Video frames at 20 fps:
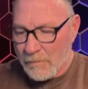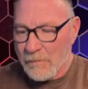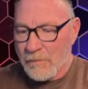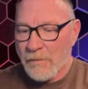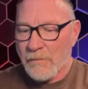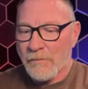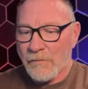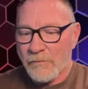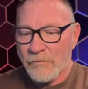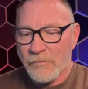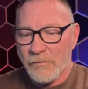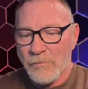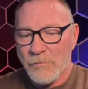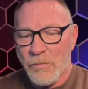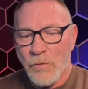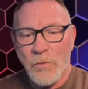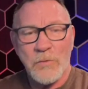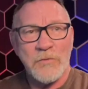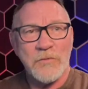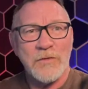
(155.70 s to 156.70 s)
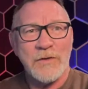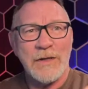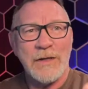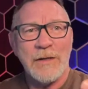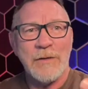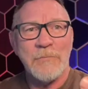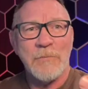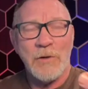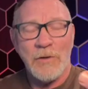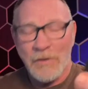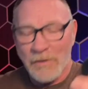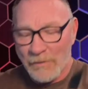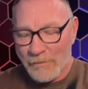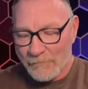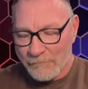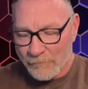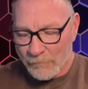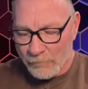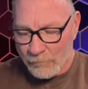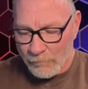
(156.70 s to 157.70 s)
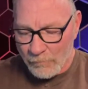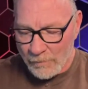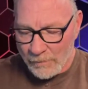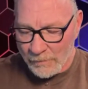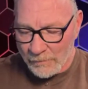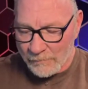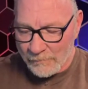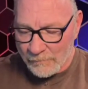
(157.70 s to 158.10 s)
the supports came off great.